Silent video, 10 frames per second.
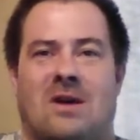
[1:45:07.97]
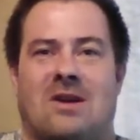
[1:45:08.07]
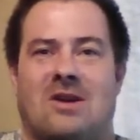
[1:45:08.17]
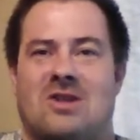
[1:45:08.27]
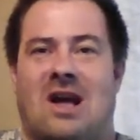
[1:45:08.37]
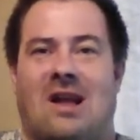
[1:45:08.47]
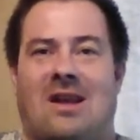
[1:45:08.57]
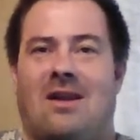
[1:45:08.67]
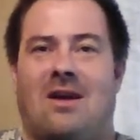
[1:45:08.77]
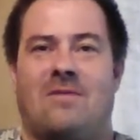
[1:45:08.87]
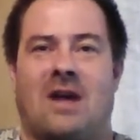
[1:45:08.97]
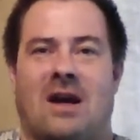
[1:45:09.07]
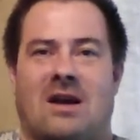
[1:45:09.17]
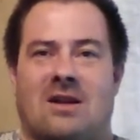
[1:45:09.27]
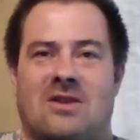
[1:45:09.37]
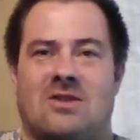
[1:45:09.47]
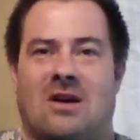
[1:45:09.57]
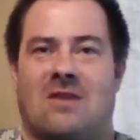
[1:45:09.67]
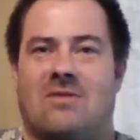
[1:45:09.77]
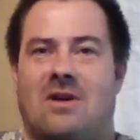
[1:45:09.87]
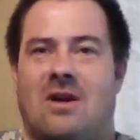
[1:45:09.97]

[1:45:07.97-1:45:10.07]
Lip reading: because I love that kind of stuff.